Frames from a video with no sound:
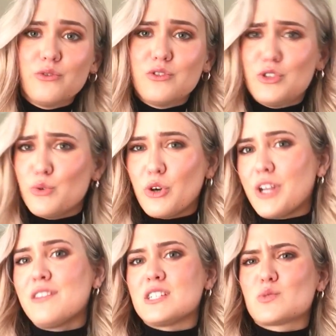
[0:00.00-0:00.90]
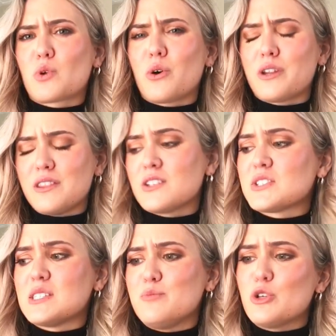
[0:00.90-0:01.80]
do good in this world. And there's
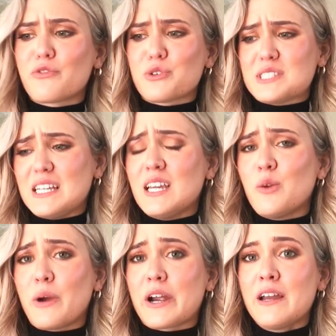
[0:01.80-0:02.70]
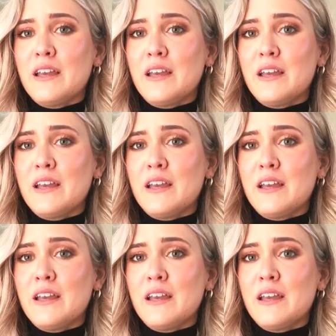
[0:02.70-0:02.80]
this beautiful scene where